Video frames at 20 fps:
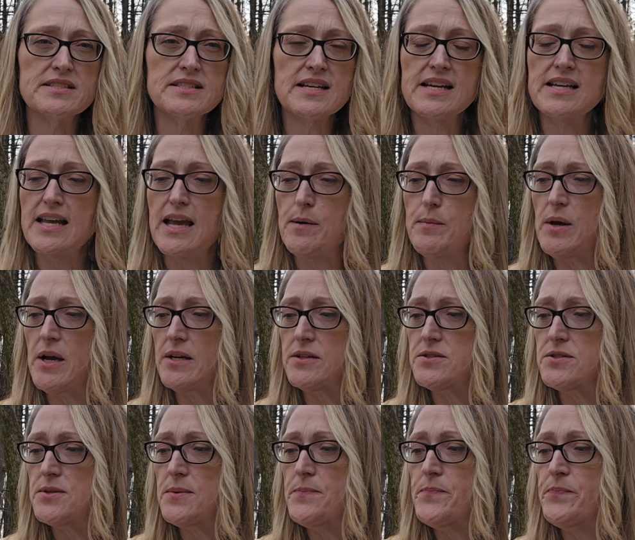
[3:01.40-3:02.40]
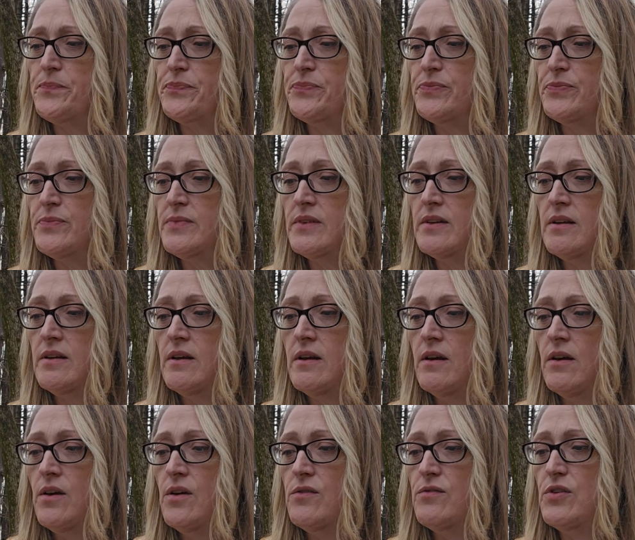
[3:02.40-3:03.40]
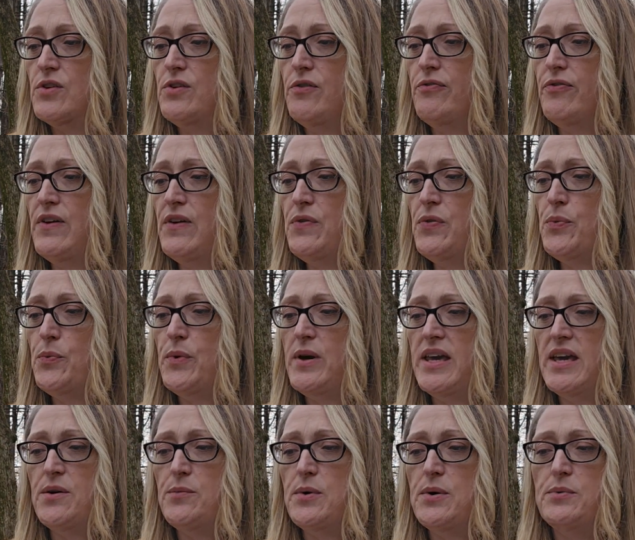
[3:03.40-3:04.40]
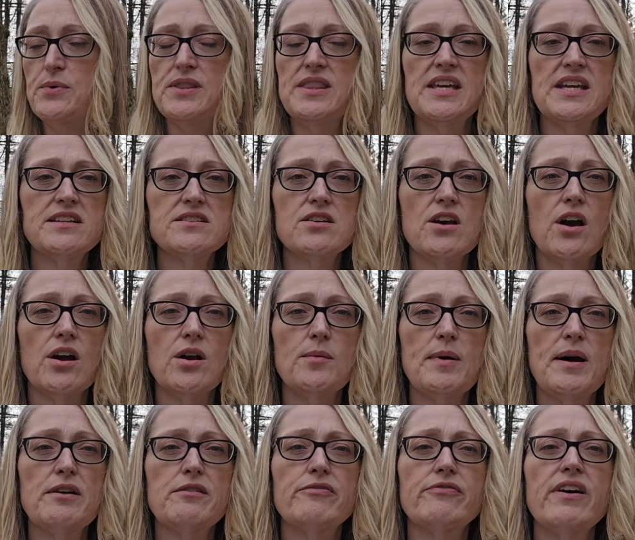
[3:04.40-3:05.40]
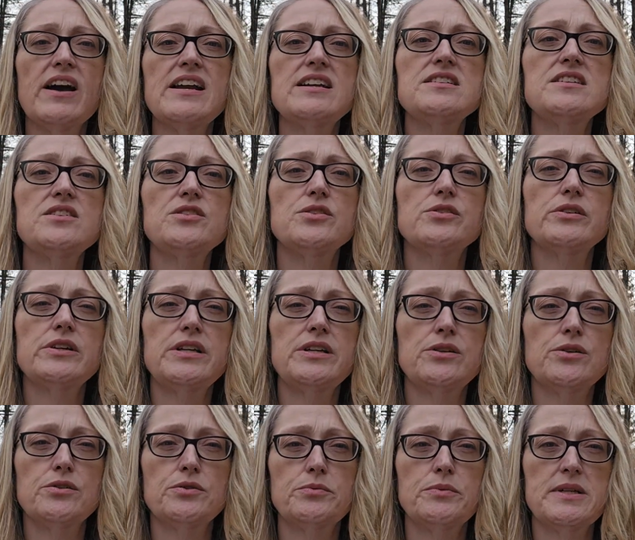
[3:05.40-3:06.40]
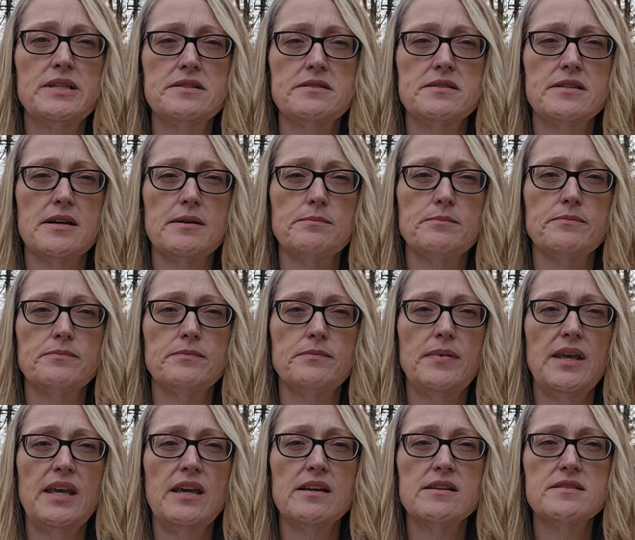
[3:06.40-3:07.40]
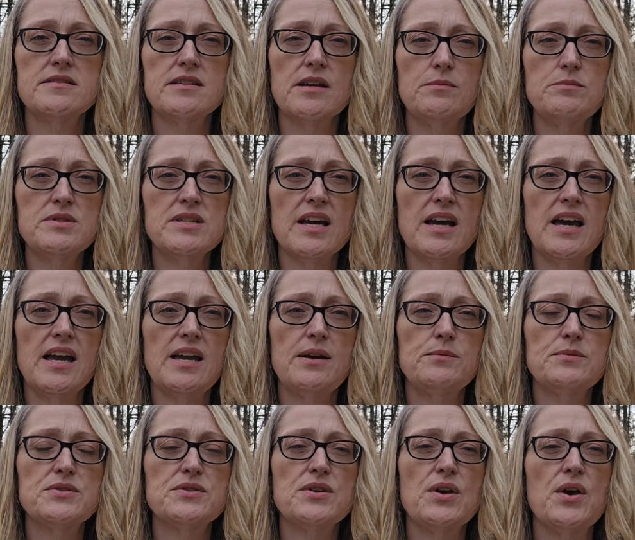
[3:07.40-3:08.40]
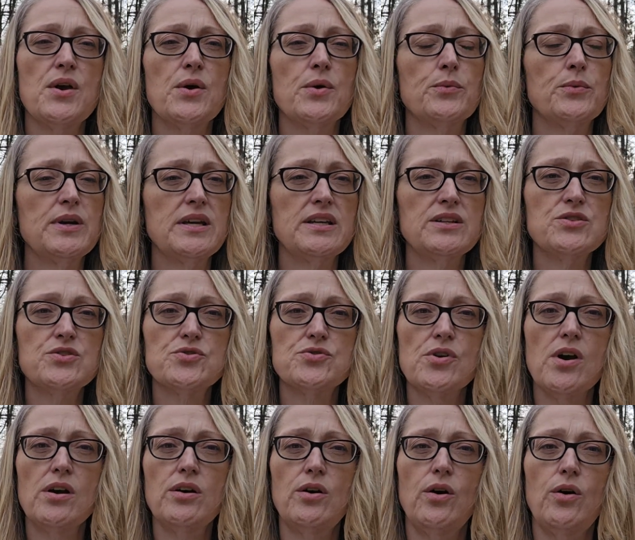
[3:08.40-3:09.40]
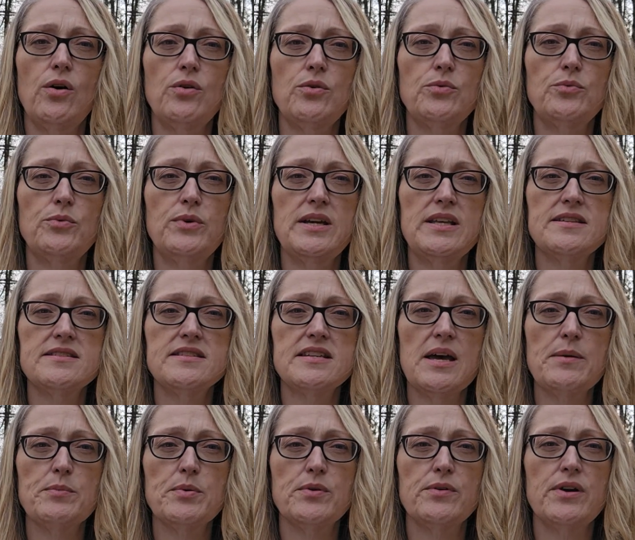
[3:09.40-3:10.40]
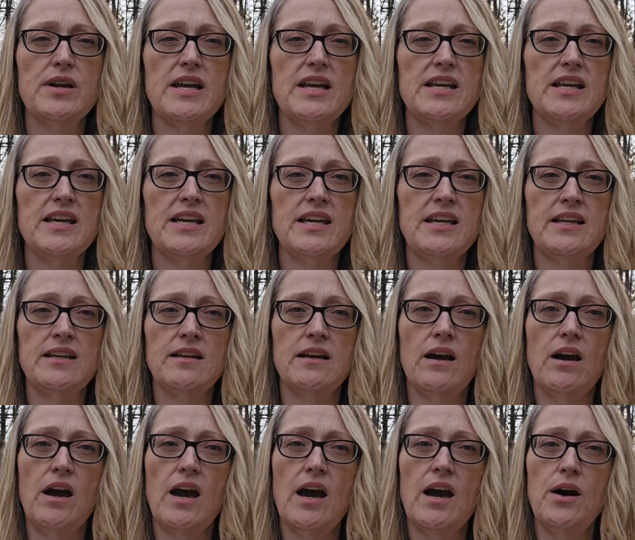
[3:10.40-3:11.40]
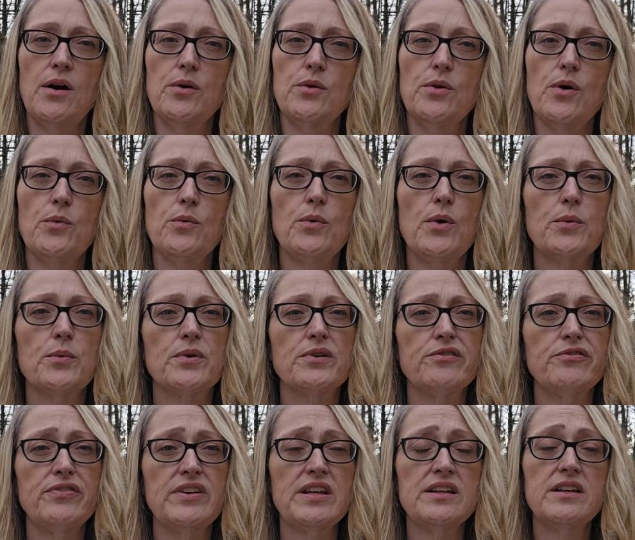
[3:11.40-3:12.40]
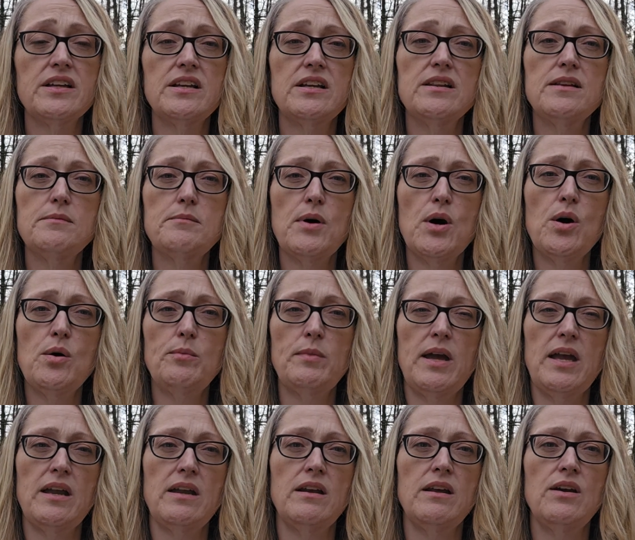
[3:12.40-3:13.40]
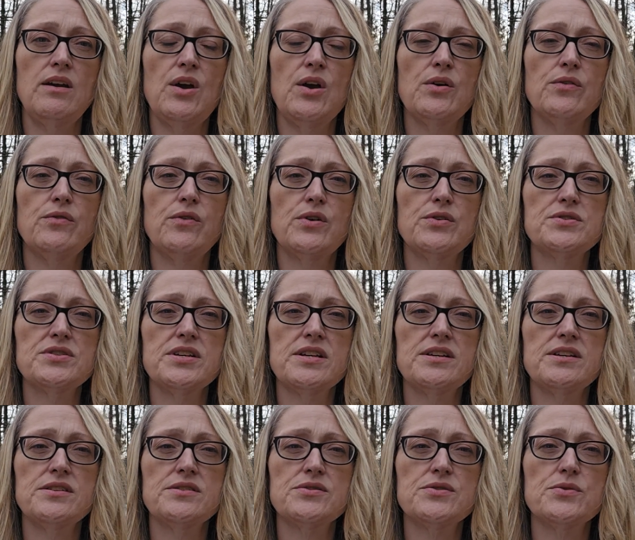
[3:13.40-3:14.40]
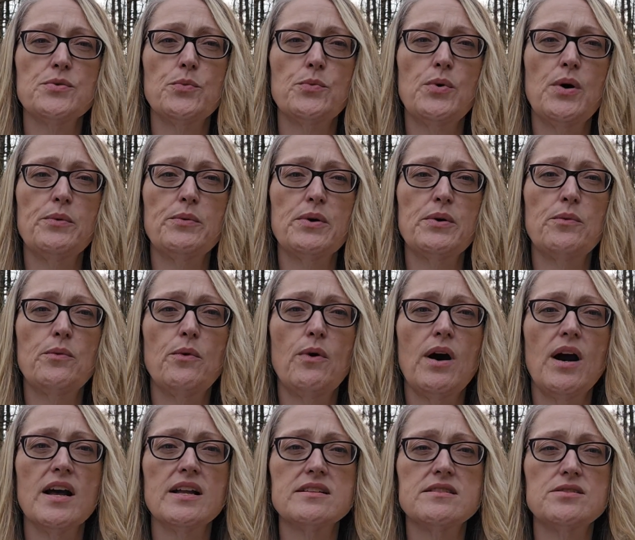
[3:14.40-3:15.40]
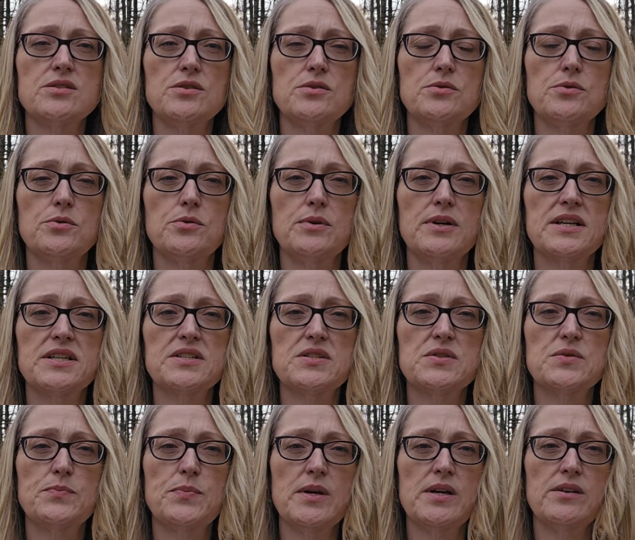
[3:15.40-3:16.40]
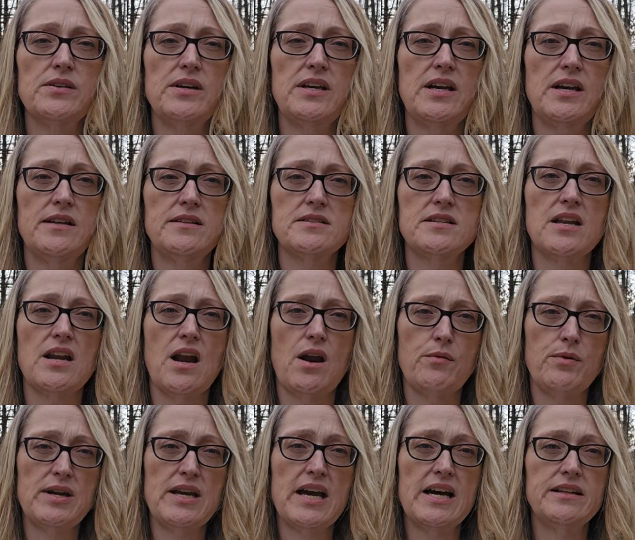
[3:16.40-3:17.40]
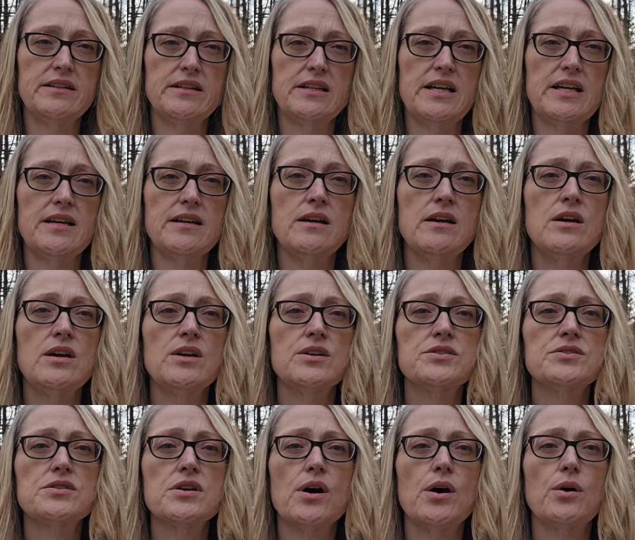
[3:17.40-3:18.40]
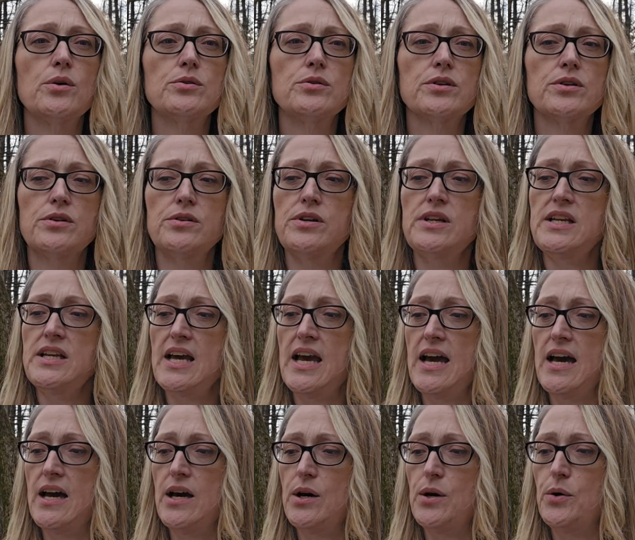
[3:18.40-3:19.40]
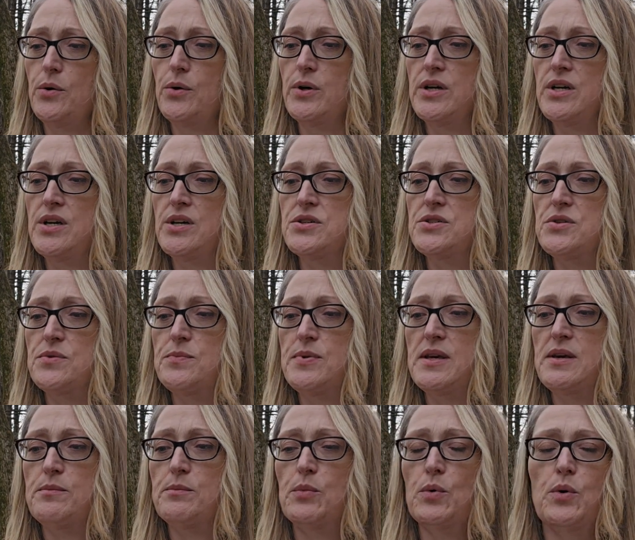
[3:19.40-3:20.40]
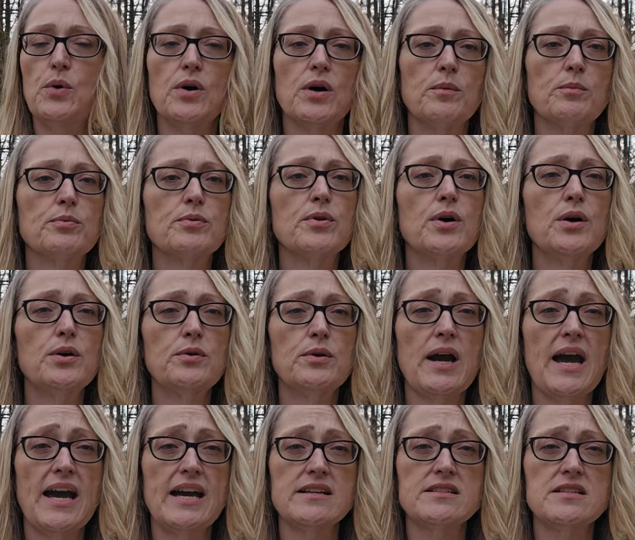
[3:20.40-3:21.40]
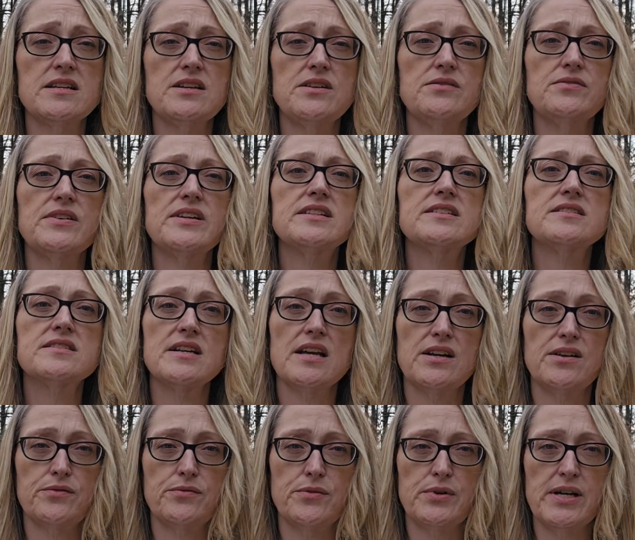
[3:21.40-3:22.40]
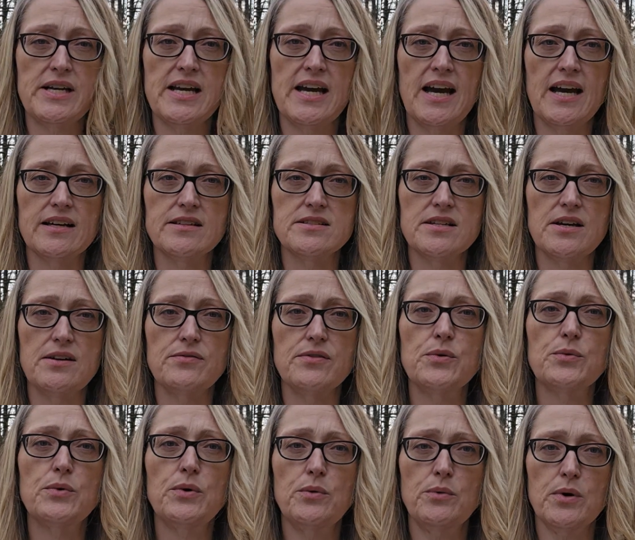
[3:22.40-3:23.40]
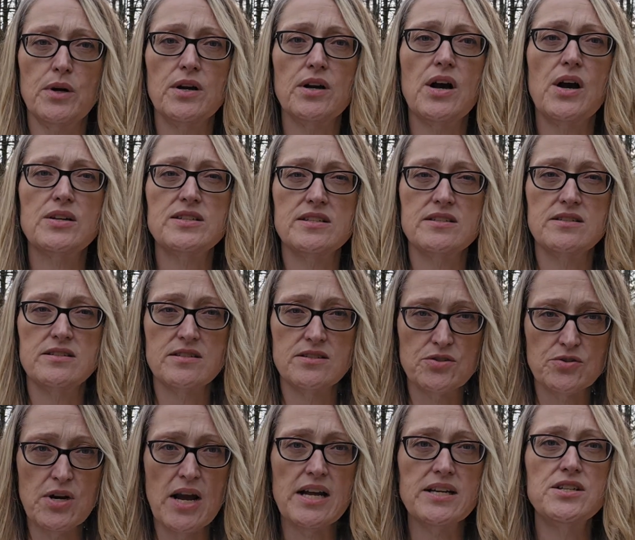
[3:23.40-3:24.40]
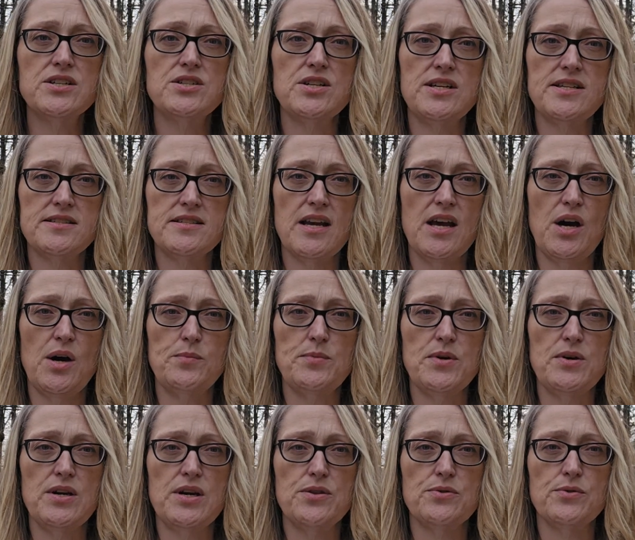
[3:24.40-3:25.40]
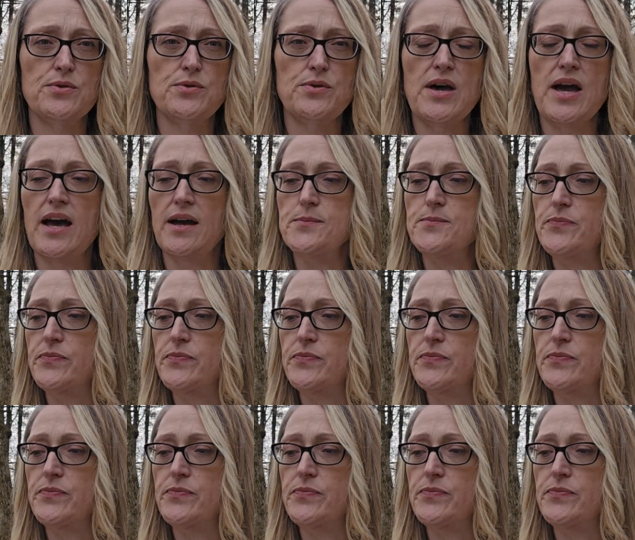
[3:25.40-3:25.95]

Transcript: dynamics. For the fifth week, we would then talk about finding your inner wisdom, because sometimes we can struggle with separating out what we're feeling in the moment versus what we want to experience in our reality. So learning how to be more proactive instead of reactive, and we'll work on strategies to help you get through that.